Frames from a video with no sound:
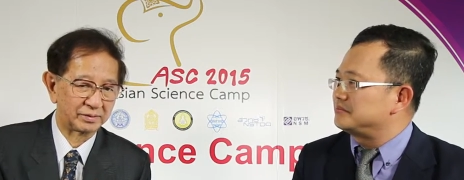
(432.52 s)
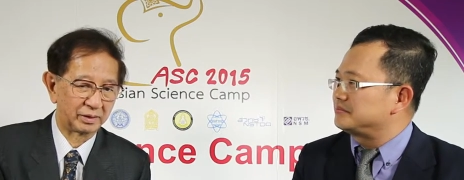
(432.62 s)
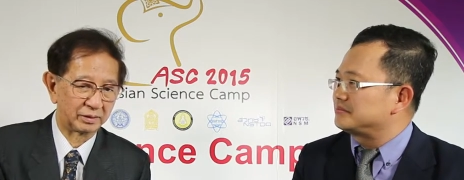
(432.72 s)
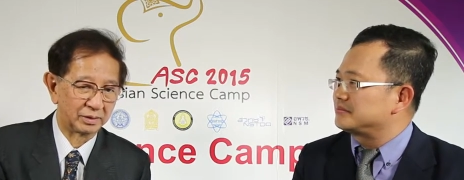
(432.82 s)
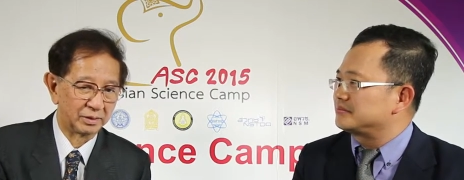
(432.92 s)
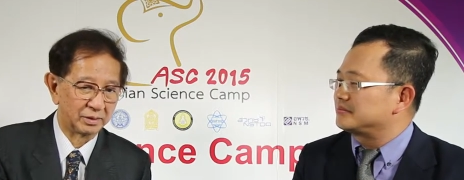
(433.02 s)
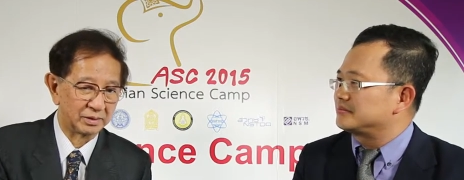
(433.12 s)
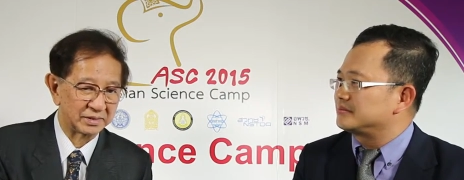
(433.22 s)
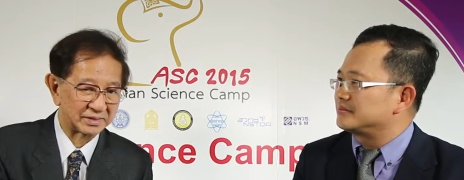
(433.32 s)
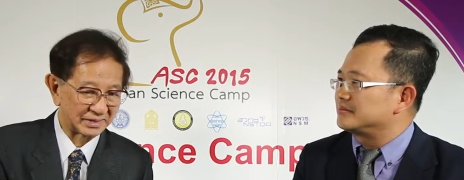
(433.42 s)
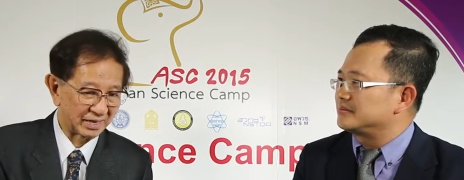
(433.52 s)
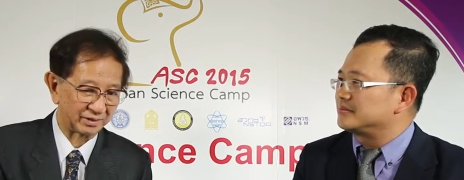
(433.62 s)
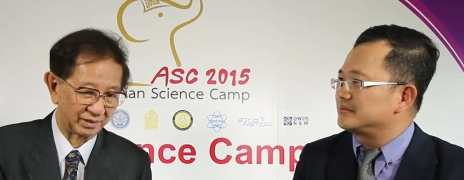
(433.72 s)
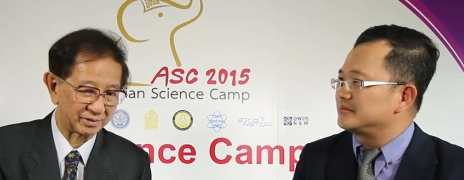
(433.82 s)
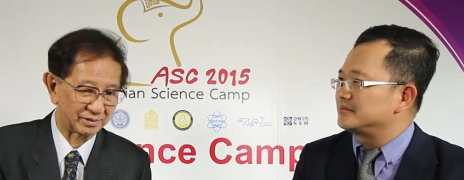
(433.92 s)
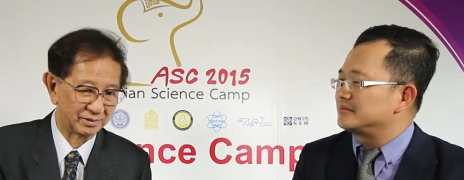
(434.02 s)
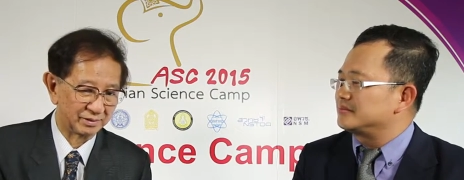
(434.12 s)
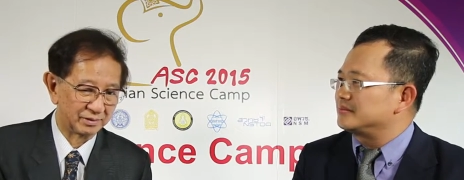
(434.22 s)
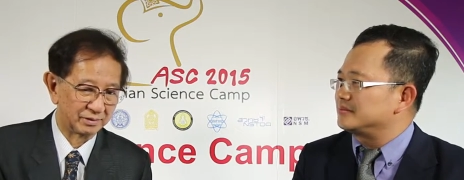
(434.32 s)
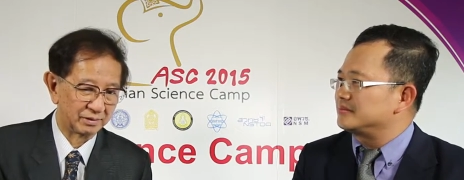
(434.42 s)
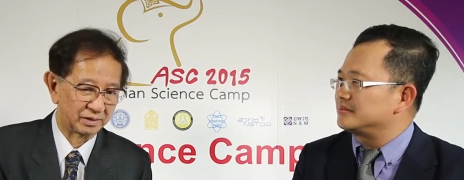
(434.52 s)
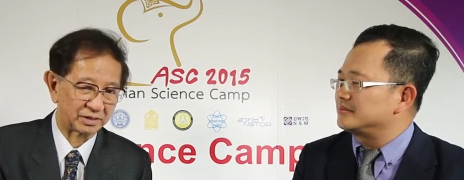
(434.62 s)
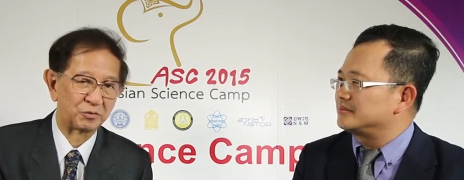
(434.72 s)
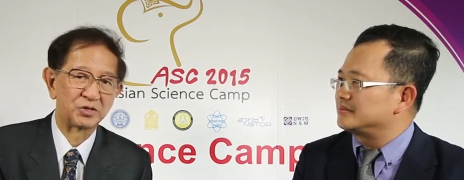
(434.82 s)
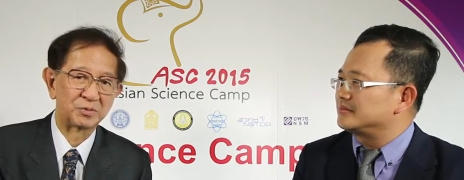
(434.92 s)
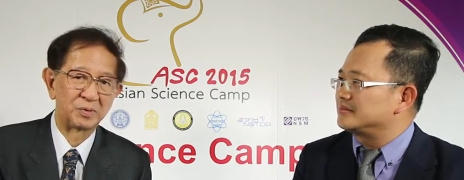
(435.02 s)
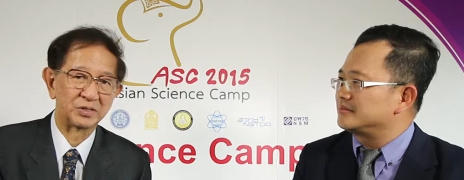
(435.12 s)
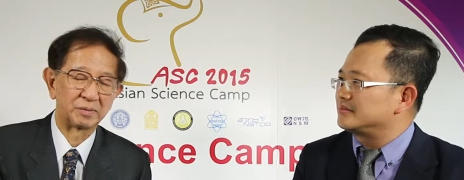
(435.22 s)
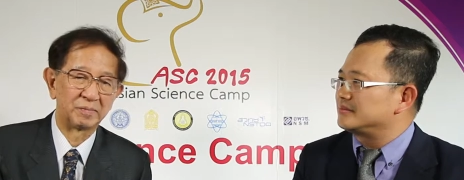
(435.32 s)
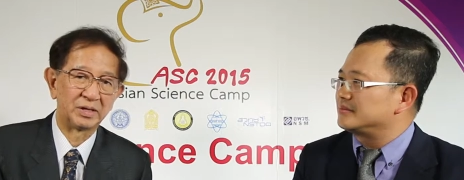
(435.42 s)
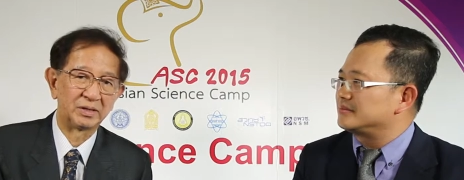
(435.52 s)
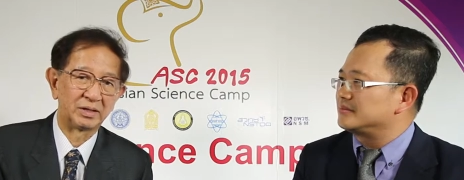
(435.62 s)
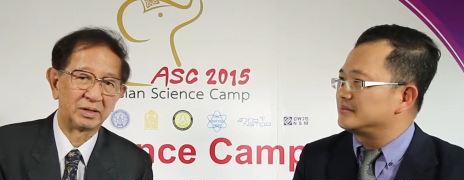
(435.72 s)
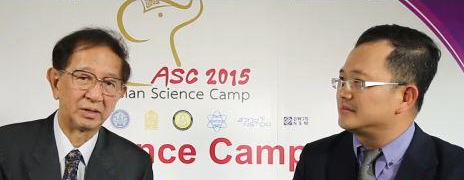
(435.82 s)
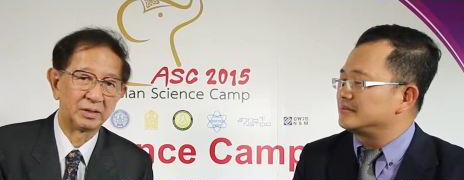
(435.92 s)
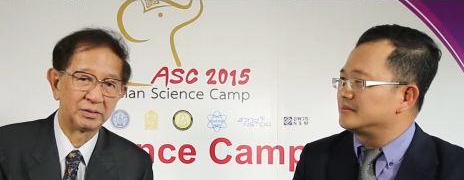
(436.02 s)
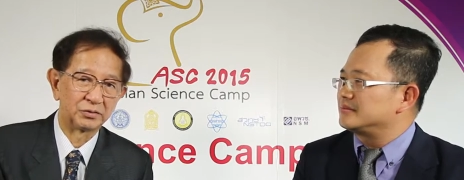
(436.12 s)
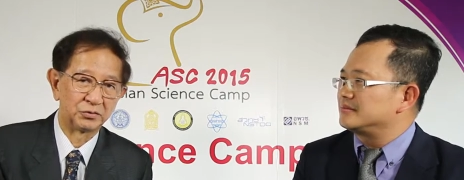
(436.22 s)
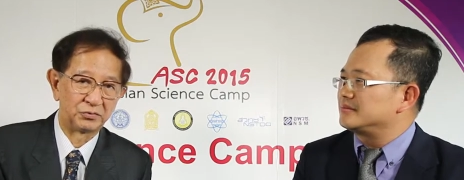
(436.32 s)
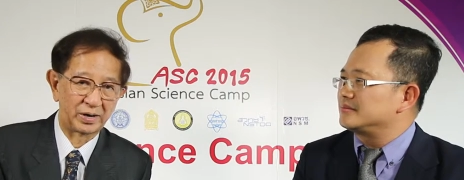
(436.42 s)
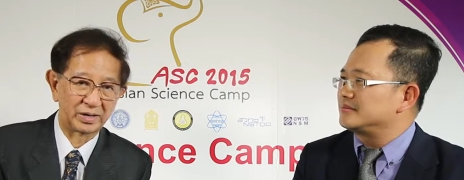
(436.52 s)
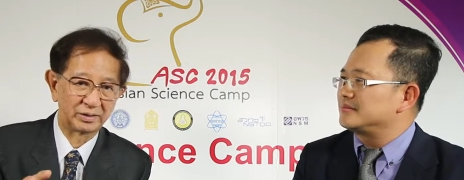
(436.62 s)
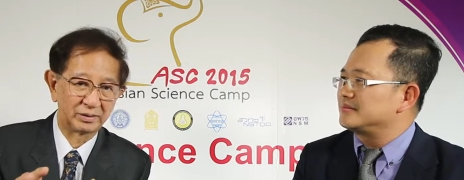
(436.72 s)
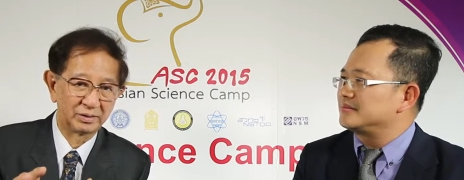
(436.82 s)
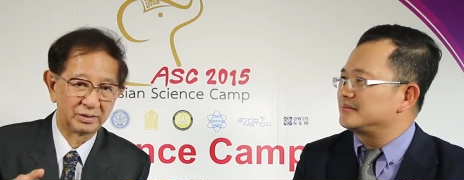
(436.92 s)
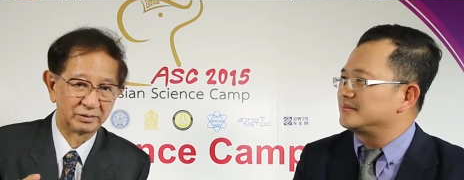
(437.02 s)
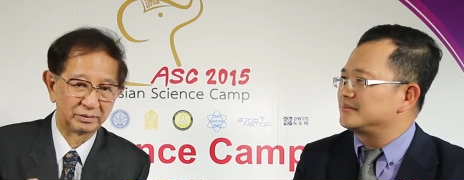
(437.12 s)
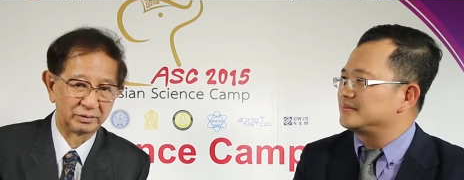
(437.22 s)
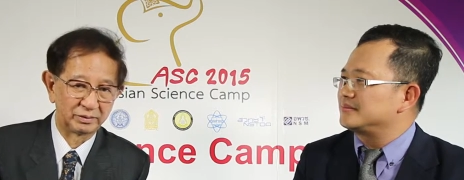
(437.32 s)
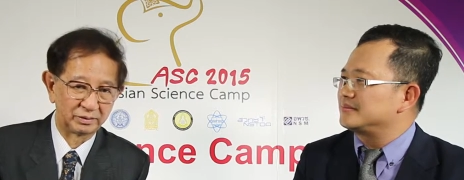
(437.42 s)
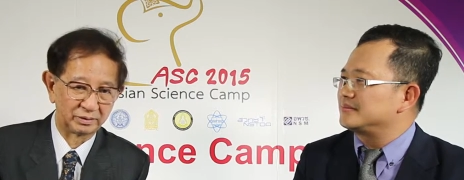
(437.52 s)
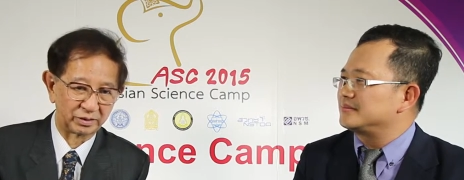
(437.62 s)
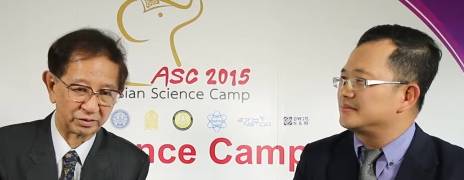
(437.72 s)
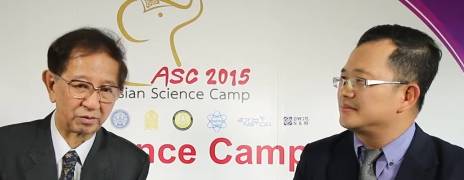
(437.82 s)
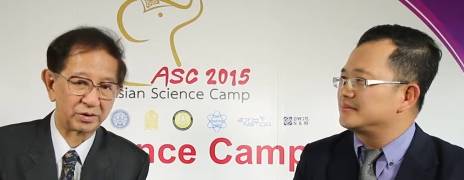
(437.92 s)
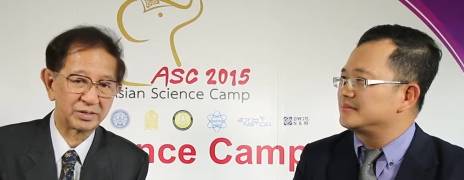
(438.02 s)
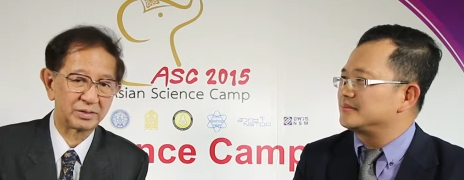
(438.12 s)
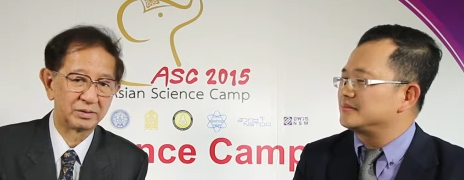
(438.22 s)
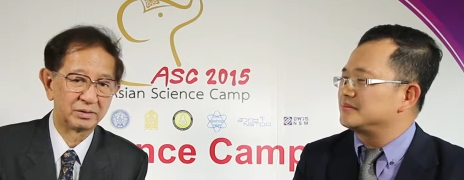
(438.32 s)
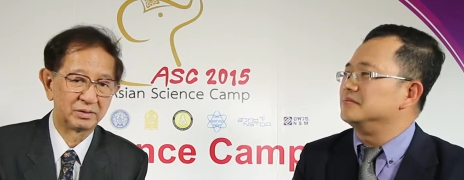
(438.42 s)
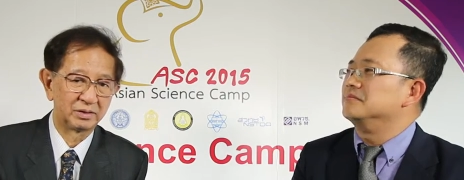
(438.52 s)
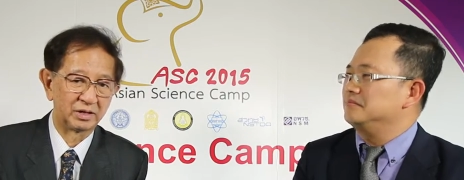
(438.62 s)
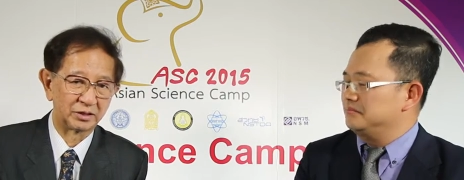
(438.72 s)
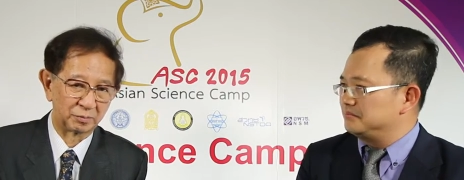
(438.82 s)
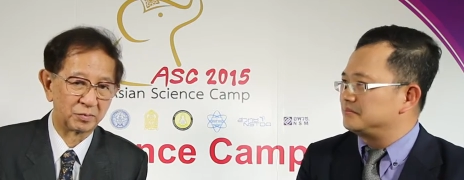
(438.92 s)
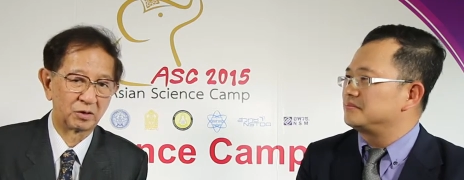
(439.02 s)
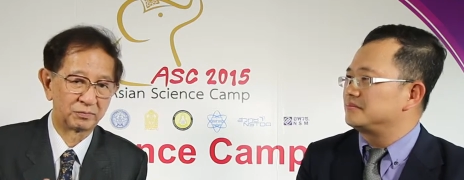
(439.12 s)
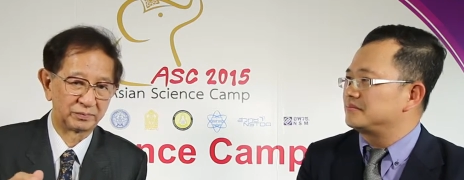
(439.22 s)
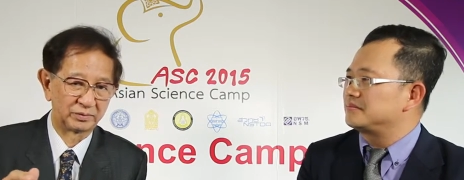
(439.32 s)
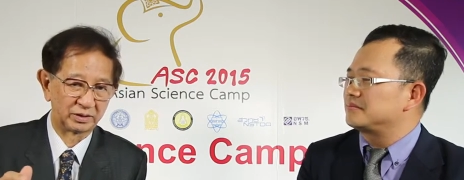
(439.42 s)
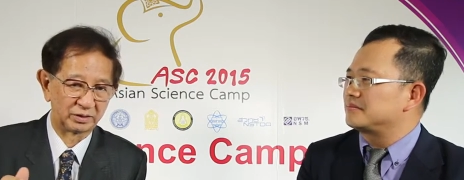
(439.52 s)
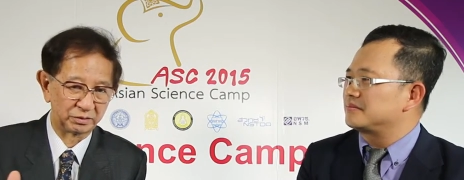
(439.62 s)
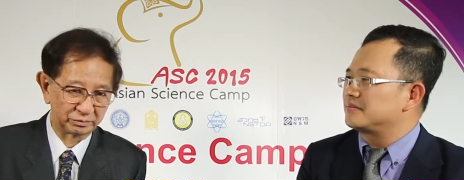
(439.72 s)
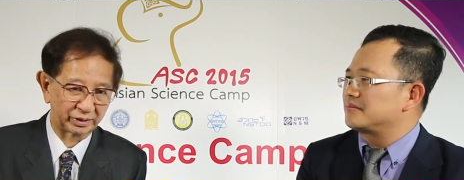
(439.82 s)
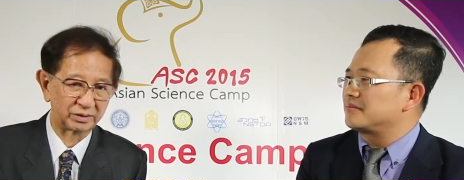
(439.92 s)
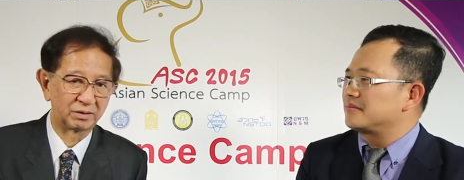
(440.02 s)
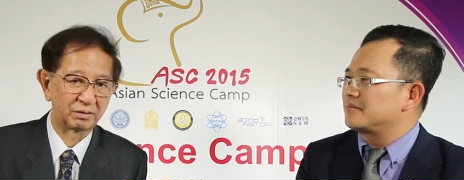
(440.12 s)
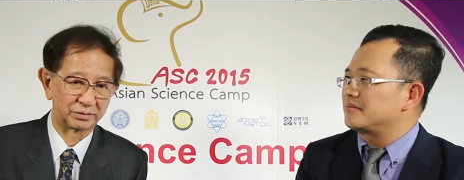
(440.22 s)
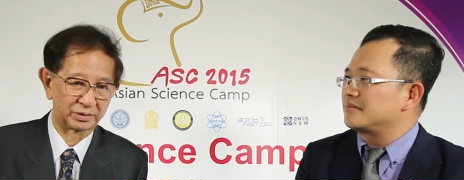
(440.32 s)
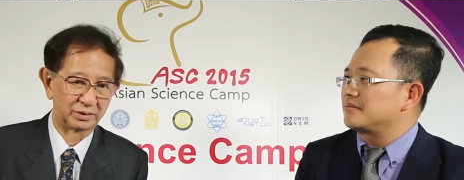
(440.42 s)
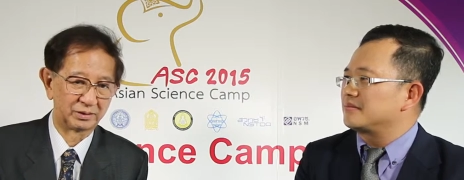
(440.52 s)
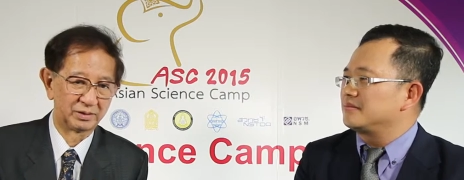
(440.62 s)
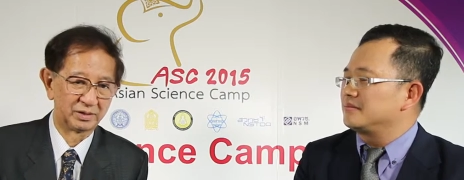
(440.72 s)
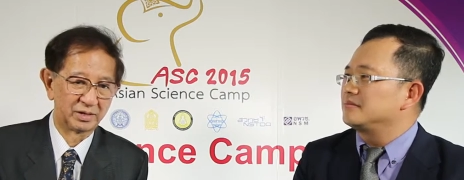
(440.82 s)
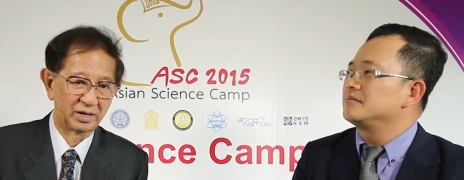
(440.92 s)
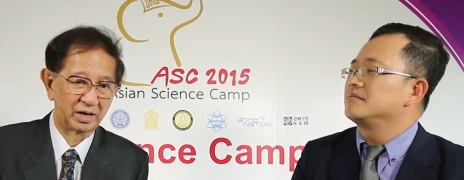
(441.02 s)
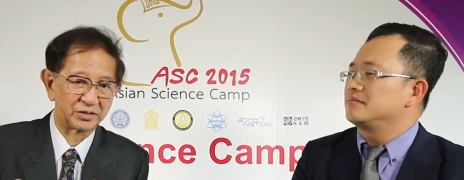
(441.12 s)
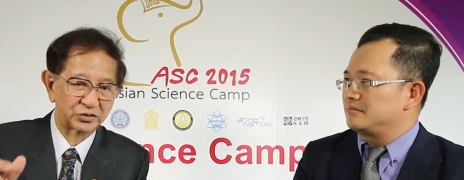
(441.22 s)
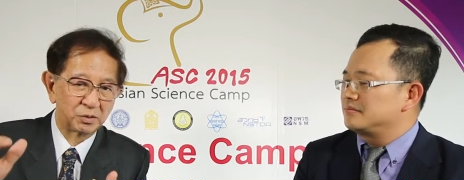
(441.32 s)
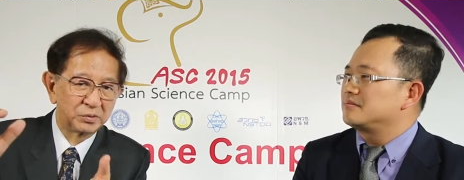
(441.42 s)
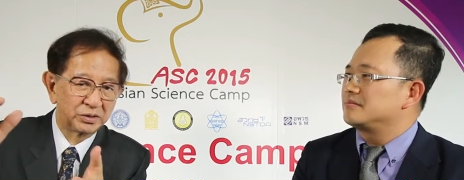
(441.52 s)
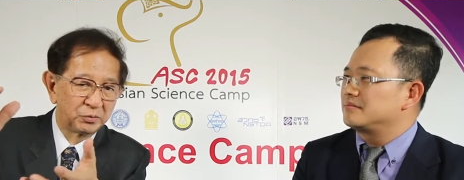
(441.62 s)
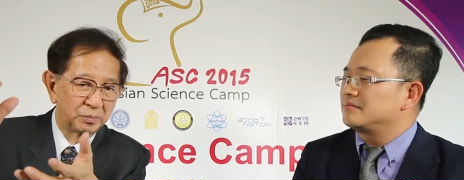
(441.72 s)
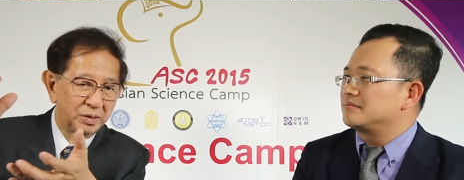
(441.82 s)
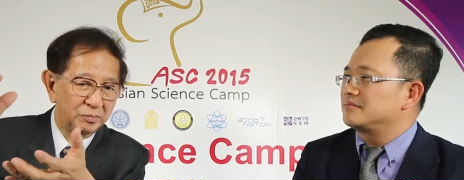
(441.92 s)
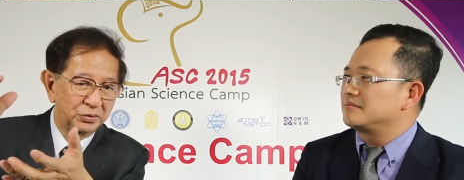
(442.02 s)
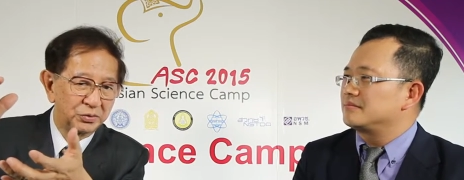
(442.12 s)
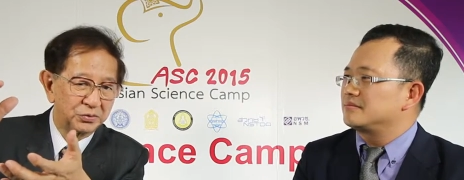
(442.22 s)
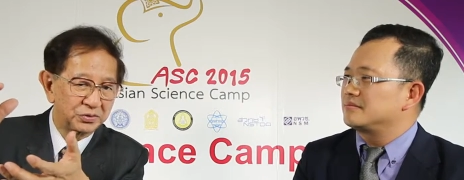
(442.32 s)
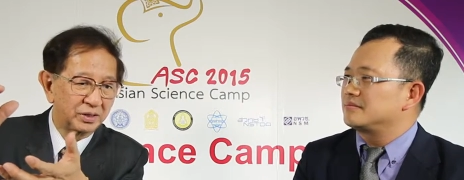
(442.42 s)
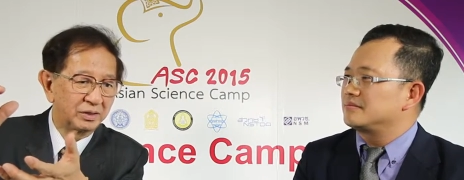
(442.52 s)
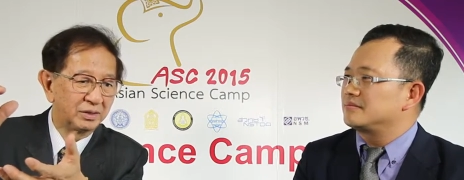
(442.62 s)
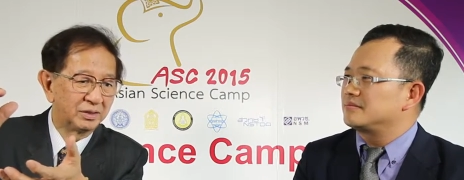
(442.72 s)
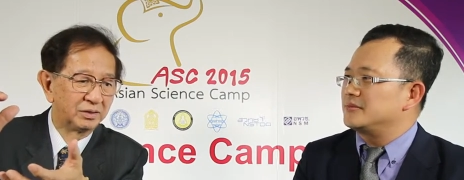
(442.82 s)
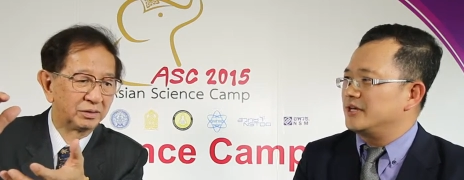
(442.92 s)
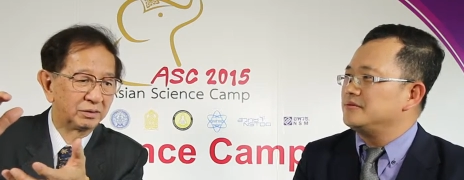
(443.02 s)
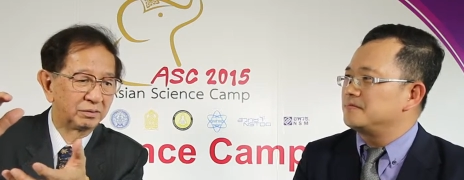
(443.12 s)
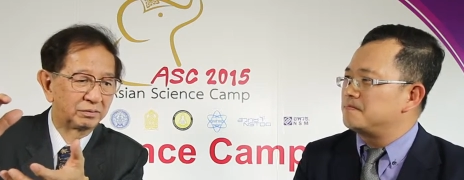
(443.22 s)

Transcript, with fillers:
Speaker 1: as I said, scientists has the responsibility to find the knowledge mm -hmm. and mm-hmm. develop the new technology and somebody will be able to use it yeah.